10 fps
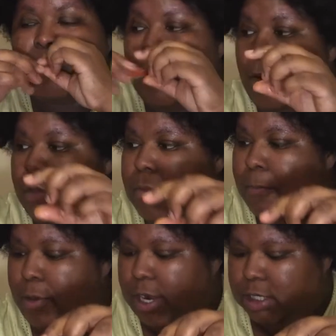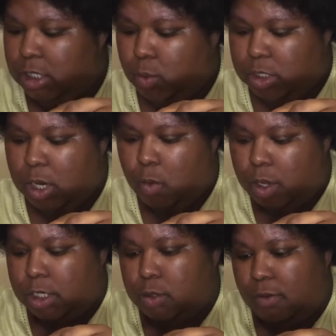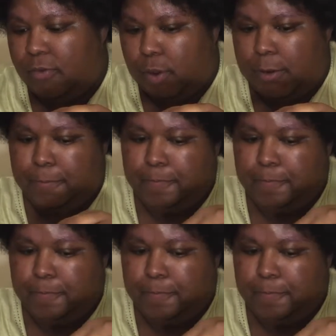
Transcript: with my project, which I wanted to avoid,